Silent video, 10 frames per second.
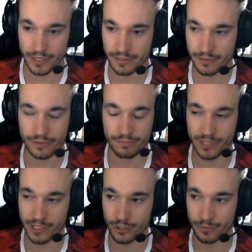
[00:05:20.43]
So I
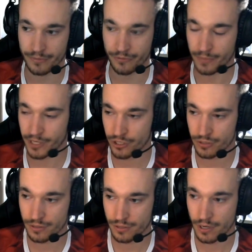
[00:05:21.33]
guess taking some
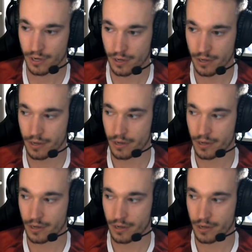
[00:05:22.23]
informations,